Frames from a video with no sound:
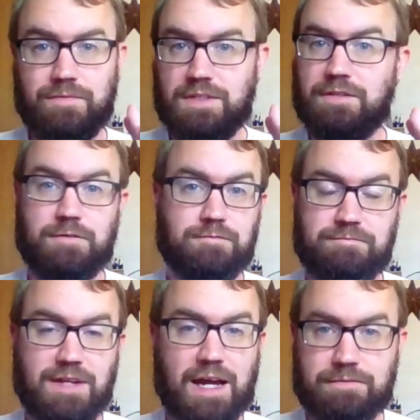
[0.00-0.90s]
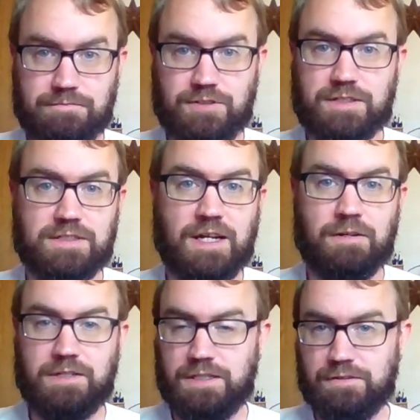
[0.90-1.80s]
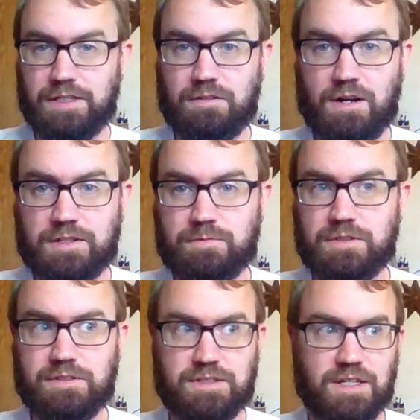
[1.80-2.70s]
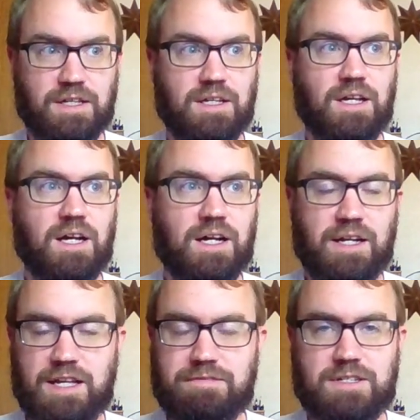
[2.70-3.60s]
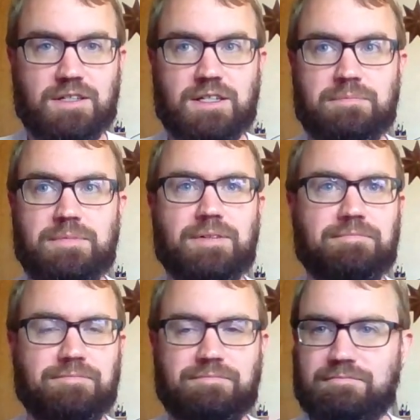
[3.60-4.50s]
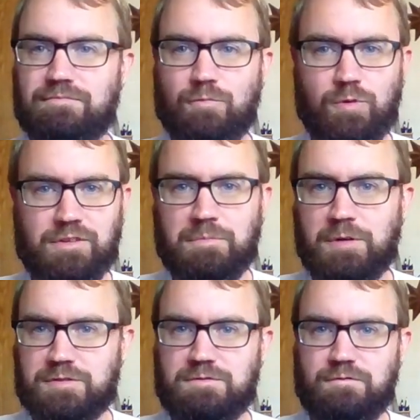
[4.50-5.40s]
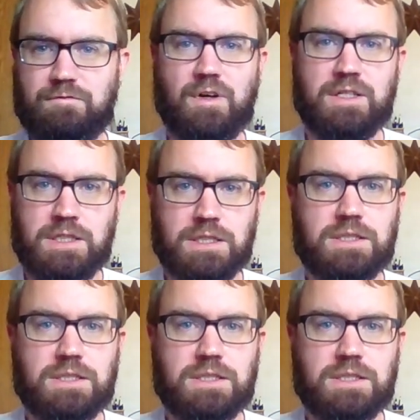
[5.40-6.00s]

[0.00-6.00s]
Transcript: If you've not checked it out and you like crosswords, AV Club, one of the most fun